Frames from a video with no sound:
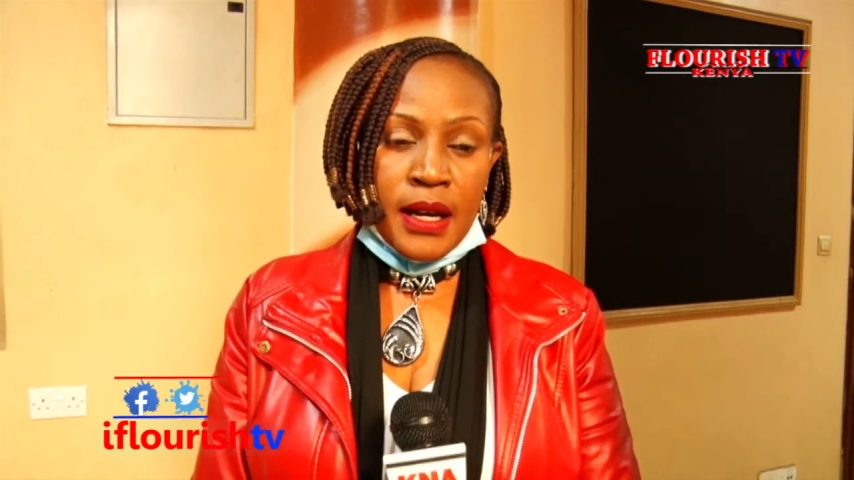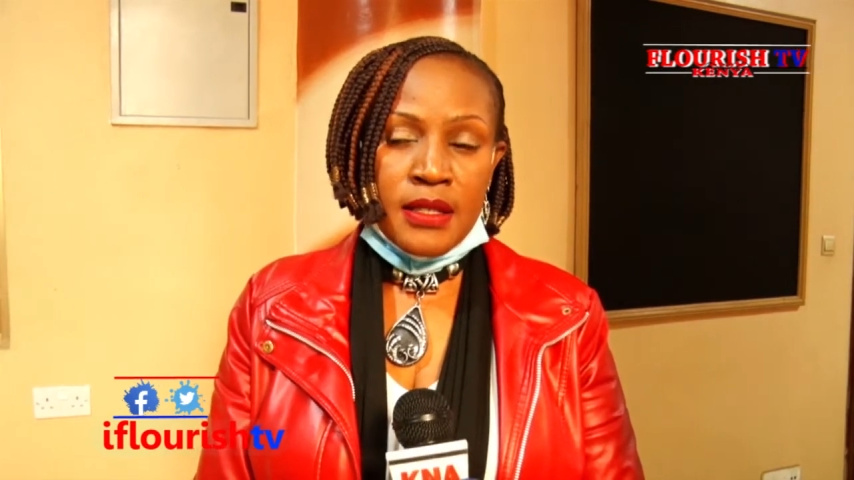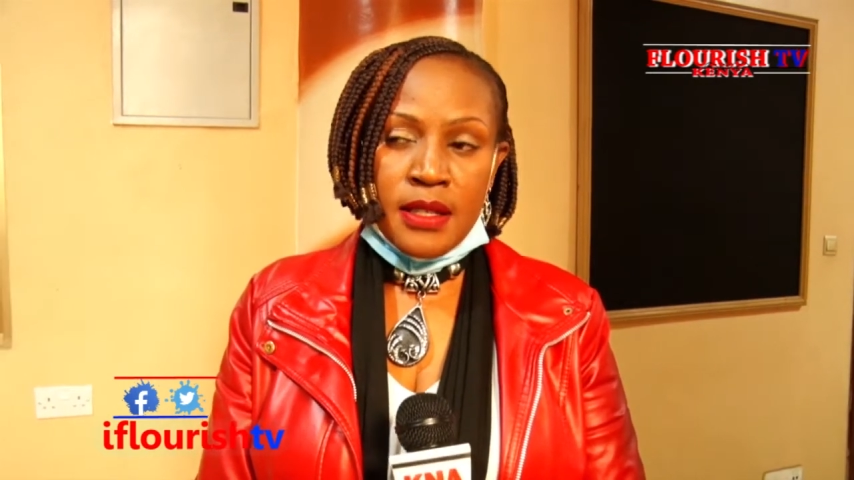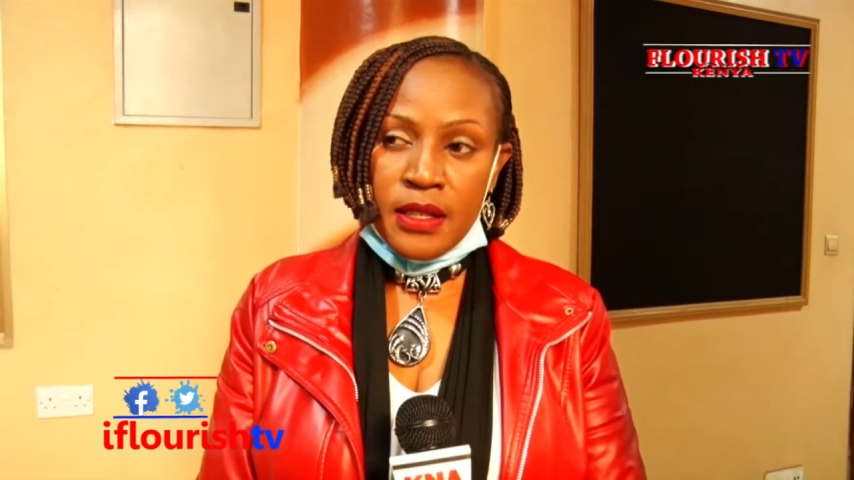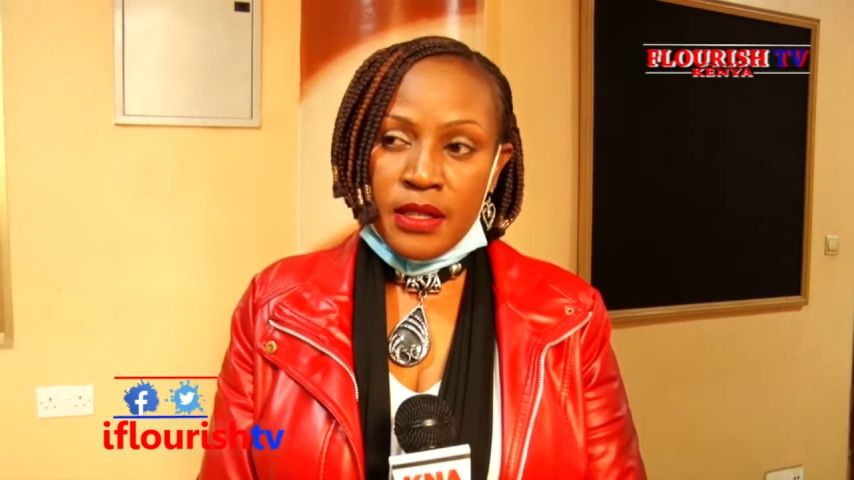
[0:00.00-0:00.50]

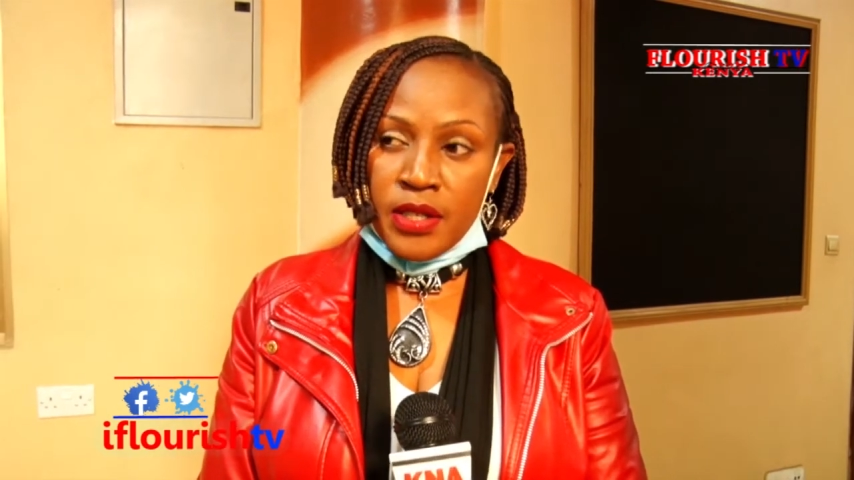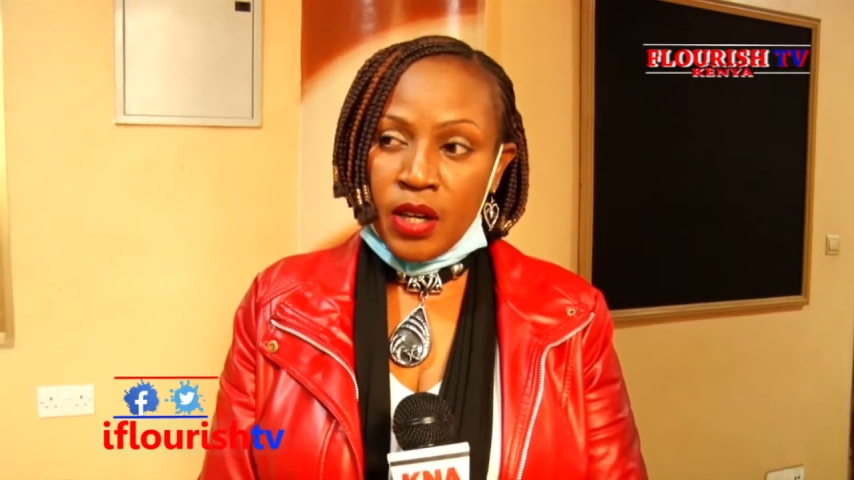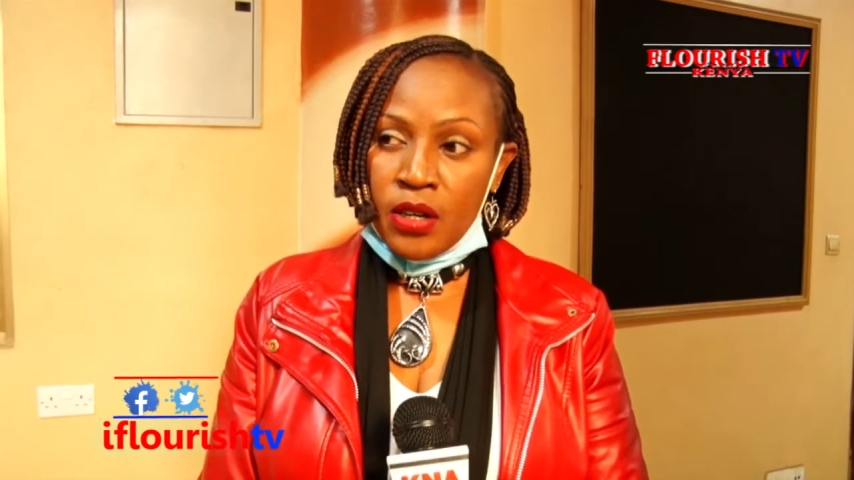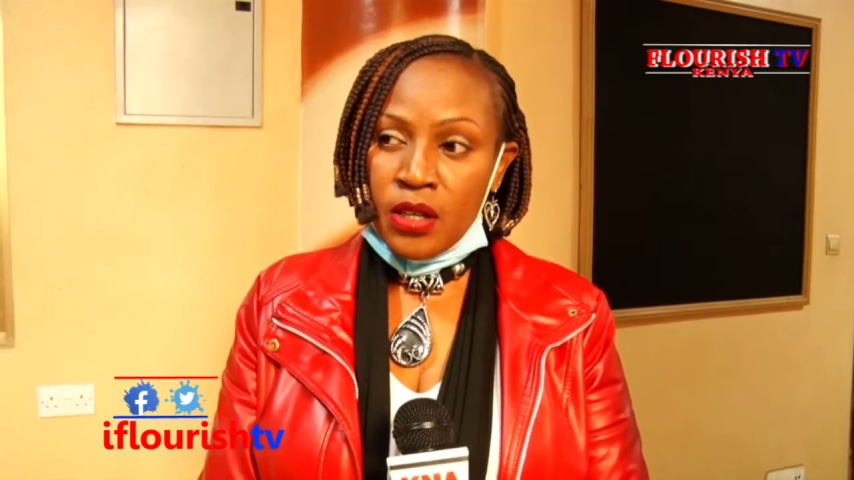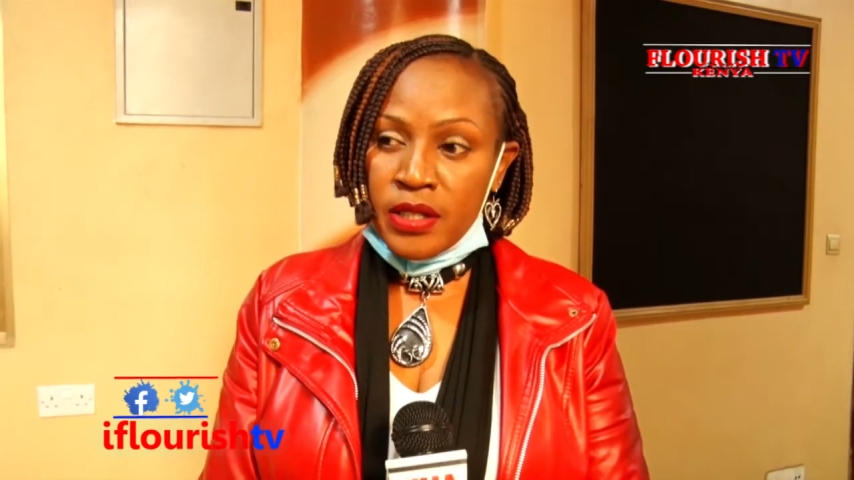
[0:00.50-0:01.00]
counseling
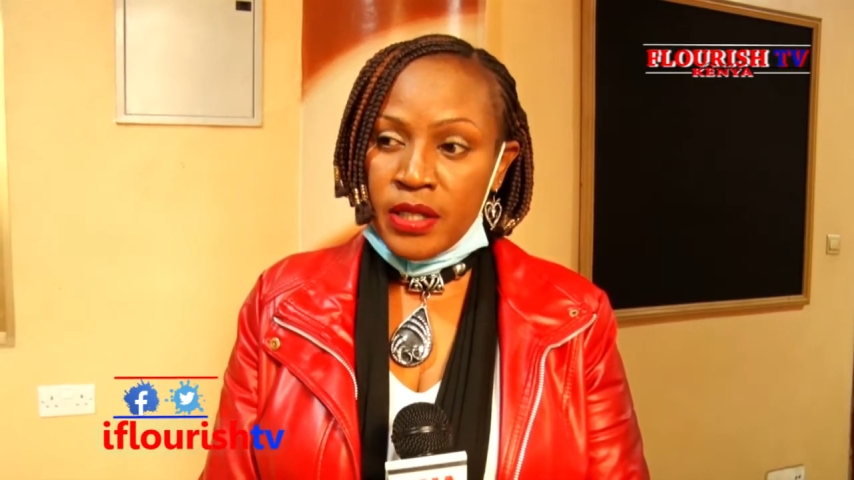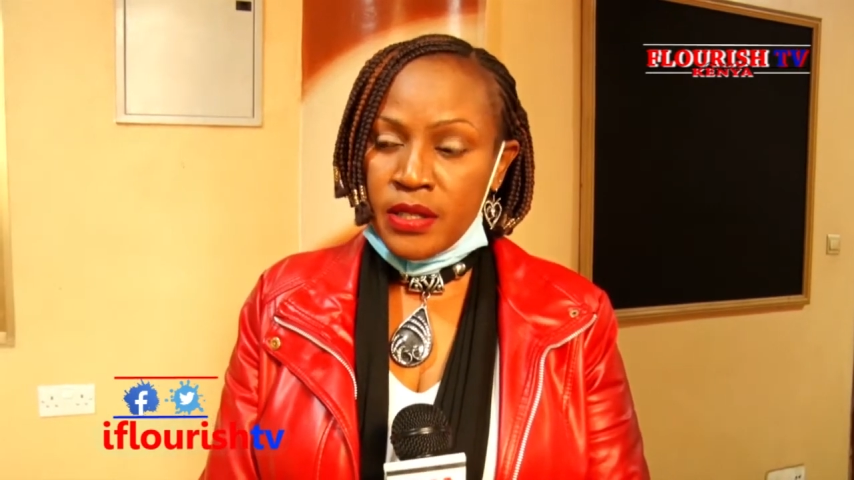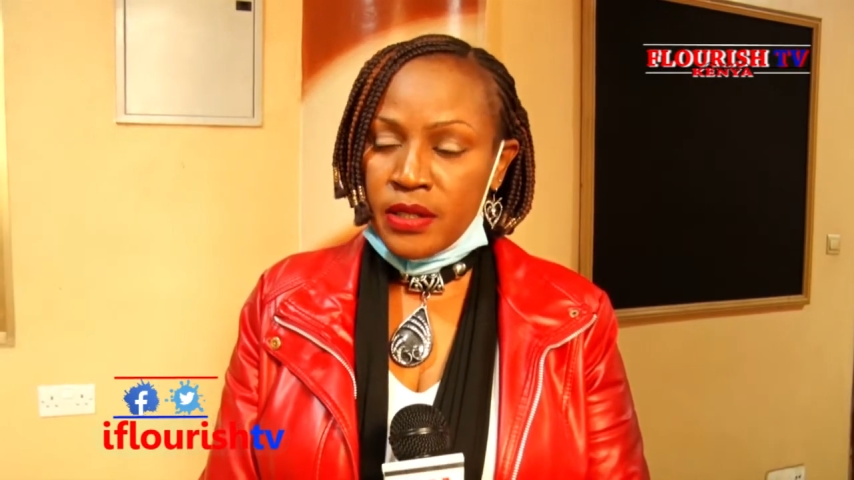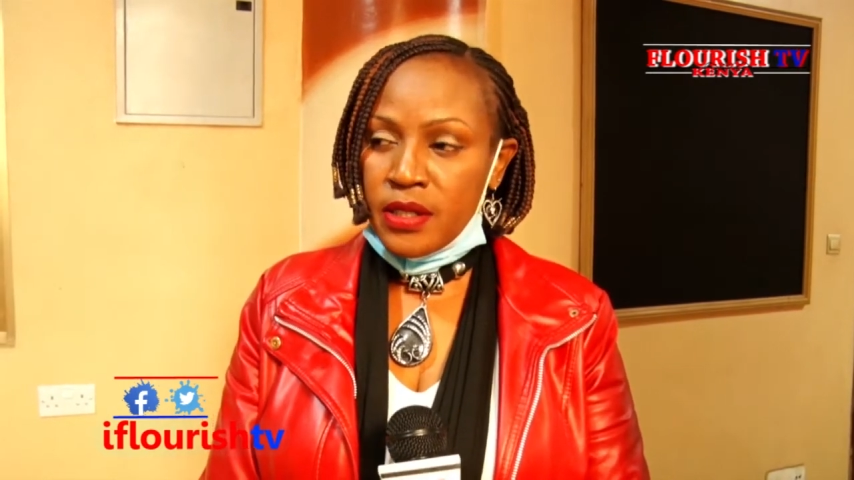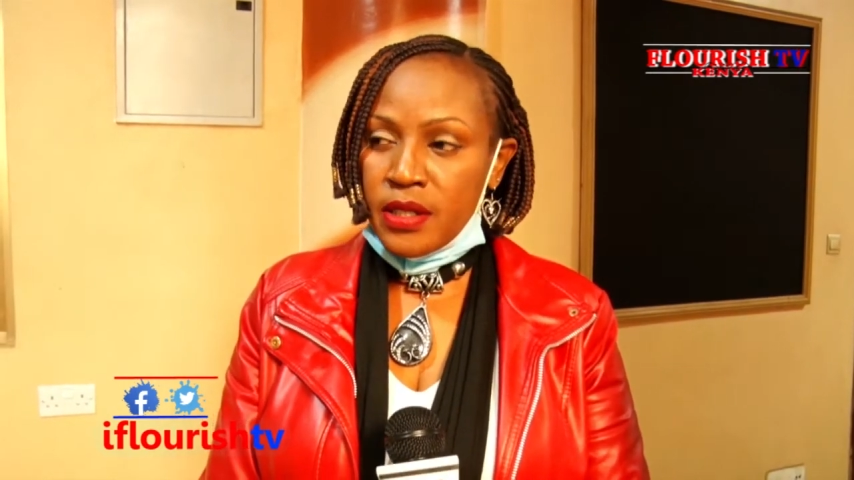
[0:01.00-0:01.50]

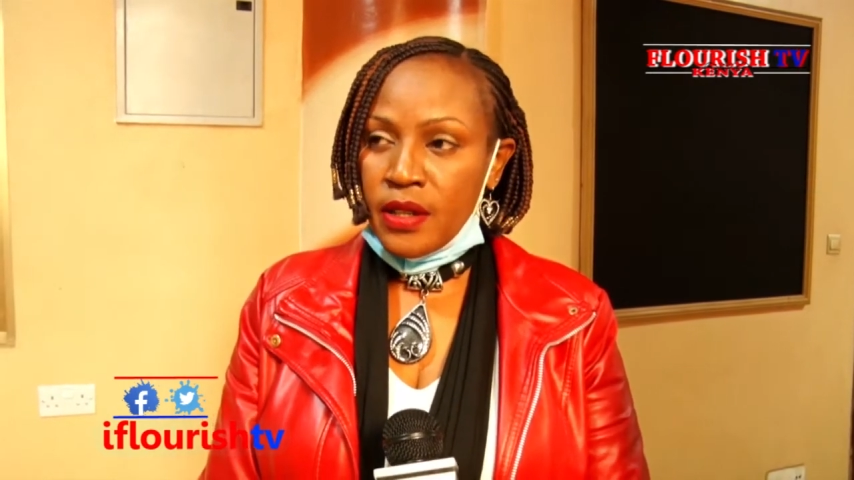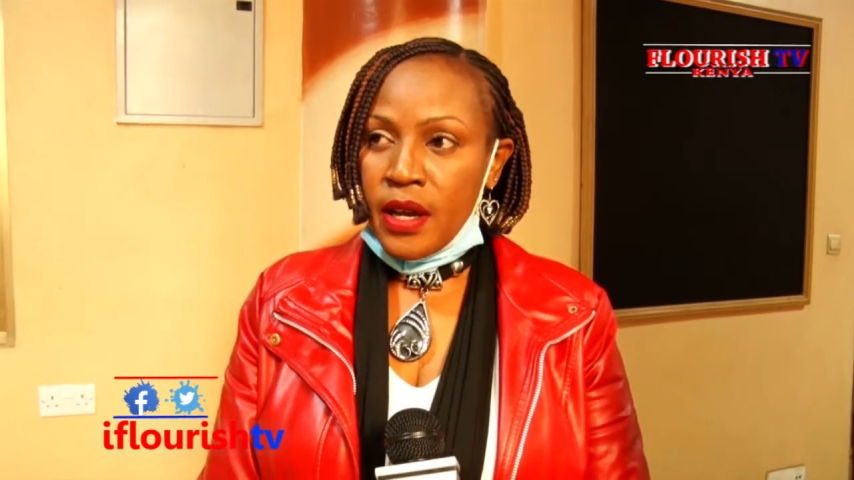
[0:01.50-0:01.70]
psychologist